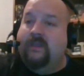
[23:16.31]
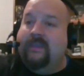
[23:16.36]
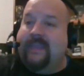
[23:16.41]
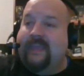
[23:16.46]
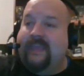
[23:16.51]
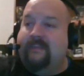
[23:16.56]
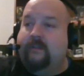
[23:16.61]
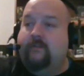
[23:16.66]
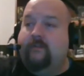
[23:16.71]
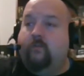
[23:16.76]

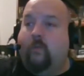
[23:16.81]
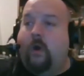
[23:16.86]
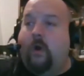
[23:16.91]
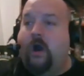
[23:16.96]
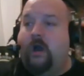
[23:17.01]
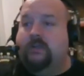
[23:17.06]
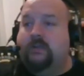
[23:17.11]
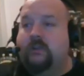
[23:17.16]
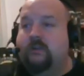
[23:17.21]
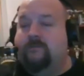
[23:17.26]
Kenneth
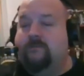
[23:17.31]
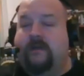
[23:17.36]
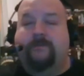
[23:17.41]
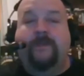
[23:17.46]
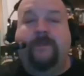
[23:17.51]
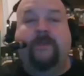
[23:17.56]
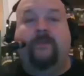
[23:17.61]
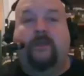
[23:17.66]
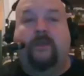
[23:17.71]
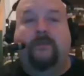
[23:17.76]
Walker might
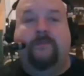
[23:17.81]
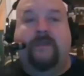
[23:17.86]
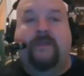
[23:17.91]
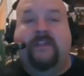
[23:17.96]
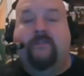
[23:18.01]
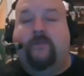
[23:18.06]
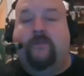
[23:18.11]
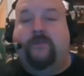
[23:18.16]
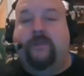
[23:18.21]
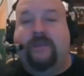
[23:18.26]
be
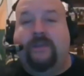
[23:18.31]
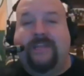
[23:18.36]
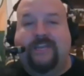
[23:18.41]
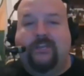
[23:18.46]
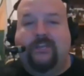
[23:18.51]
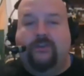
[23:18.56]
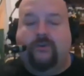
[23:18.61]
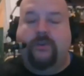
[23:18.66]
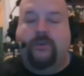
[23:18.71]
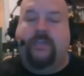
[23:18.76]
limited with an
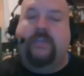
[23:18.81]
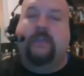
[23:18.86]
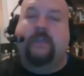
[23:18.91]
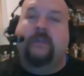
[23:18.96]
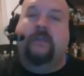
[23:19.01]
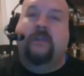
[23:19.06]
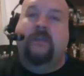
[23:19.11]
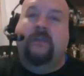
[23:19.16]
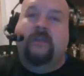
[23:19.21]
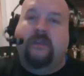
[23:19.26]
injury.
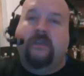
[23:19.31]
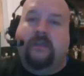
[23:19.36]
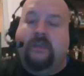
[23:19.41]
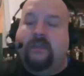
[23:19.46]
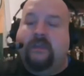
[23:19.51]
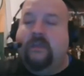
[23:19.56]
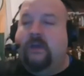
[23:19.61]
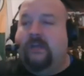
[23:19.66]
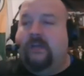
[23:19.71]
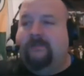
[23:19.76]

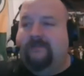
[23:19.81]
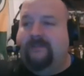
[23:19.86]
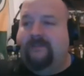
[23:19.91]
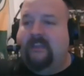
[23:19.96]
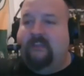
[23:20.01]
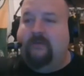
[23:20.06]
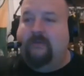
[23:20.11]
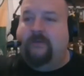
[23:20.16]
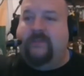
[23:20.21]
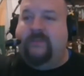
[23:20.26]
He has been
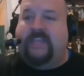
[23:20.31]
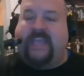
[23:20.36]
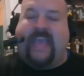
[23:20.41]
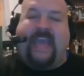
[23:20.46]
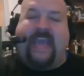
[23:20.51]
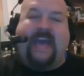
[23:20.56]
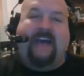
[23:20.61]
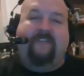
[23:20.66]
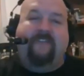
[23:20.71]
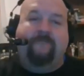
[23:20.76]
dealing with the
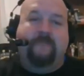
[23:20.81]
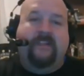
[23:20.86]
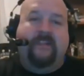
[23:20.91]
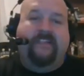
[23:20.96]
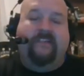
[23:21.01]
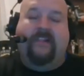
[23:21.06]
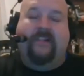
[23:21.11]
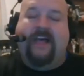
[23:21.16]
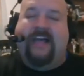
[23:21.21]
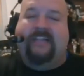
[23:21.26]
calf,
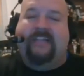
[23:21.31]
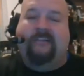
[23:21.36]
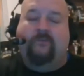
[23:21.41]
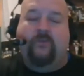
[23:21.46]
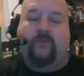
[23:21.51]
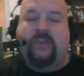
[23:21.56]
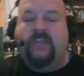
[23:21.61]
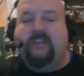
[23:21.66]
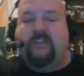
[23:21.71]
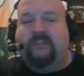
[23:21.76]
missed last
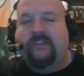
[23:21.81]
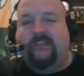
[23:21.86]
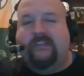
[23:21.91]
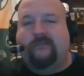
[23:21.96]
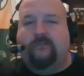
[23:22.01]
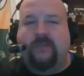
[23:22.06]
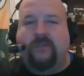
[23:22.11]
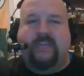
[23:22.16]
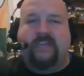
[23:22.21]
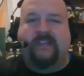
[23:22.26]
week. This
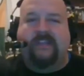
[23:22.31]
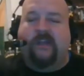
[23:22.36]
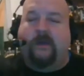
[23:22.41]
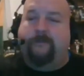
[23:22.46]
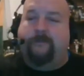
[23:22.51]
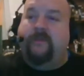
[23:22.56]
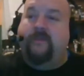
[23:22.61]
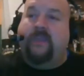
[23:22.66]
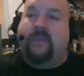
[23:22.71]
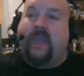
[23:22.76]
week he's
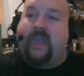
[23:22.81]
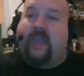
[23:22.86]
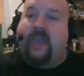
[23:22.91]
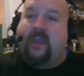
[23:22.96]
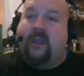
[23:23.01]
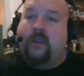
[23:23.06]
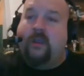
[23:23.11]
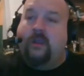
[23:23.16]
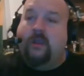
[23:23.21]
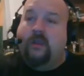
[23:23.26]
up in the
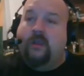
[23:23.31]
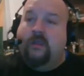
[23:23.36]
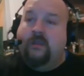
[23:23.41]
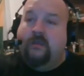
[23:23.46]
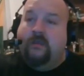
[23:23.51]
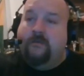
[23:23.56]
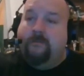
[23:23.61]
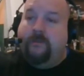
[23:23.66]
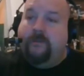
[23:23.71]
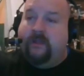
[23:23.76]
air.
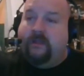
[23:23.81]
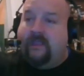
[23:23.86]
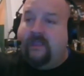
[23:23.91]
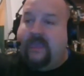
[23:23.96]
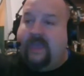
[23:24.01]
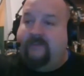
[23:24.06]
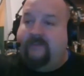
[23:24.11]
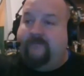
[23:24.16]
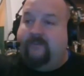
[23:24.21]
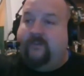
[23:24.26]
But
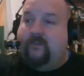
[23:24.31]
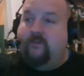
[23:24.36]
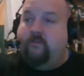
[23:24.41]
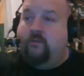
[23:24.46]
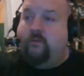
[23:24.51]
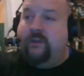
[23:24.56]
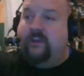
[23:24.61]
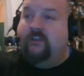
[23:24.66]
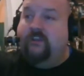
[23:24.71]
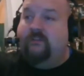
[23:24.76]
they have 2
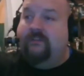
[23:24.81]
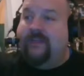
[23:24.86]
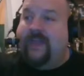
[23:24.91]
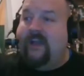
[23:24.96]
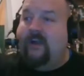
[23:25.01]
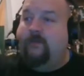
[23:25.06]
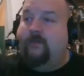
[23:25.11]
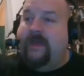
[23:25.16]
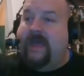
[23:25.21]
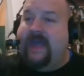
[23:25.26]
pretty good
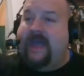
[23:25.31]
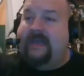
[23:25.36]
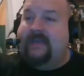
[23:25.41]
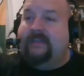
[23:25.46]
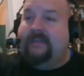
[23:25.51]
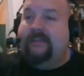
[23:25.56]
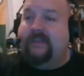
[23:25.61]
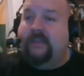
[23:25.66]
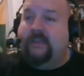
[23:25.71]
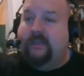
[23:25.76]

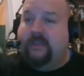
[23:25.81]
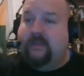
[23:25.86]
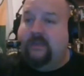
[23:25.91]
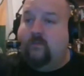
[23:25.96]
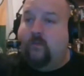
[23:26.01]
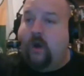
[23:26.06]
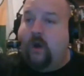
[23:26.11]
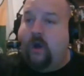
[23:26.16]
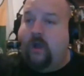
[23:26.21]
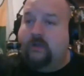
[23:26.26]
tailbacks
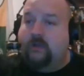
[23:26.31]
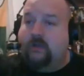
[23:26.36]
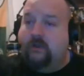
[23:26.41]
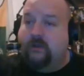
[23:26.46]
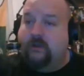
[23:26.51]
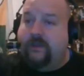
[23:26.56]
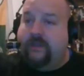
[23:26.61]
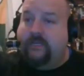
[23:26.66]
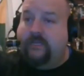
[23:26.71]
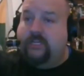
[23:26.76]
in
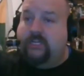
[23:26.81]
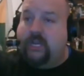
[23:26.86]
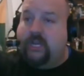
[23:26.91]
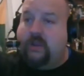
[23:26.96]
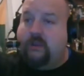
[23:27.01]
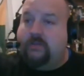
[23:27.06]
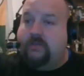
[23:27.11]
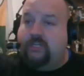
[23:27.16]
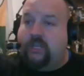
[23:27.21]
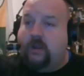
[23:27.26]
Walker and
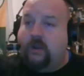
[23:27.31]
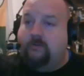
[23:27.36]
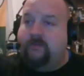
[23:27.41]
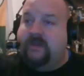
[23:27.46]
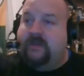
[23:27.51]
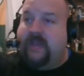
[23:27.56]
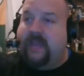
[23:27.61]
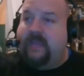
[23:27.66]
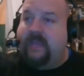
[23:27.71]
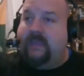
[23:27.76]

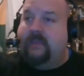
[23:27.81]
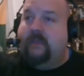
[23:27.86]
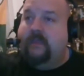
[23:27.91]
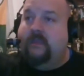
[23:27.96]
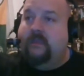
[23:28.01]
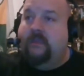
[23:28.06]
Charbonnet.